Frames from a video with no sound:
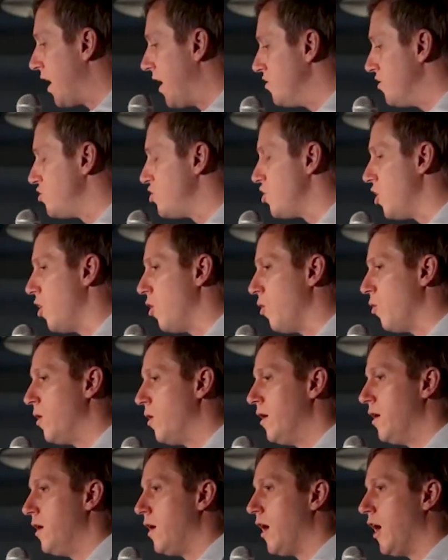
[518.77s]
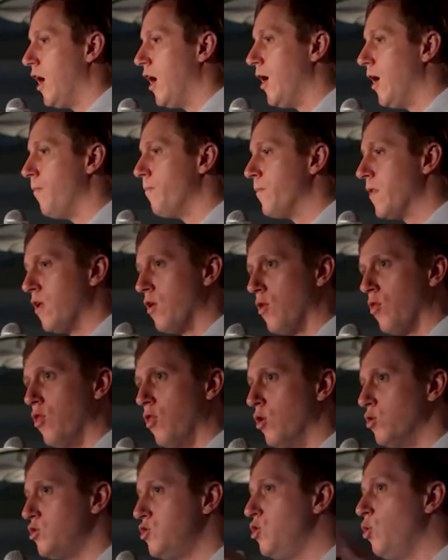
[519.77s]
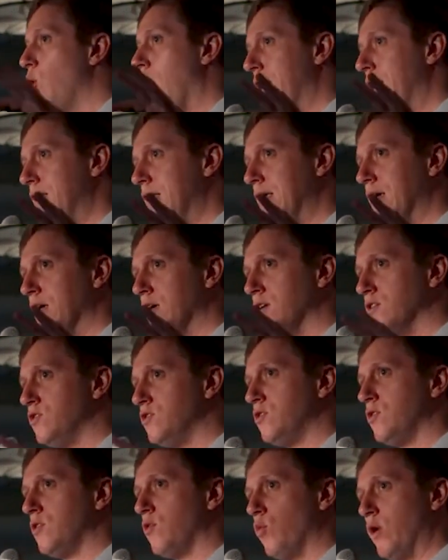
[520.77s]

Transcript: And so those two ideas,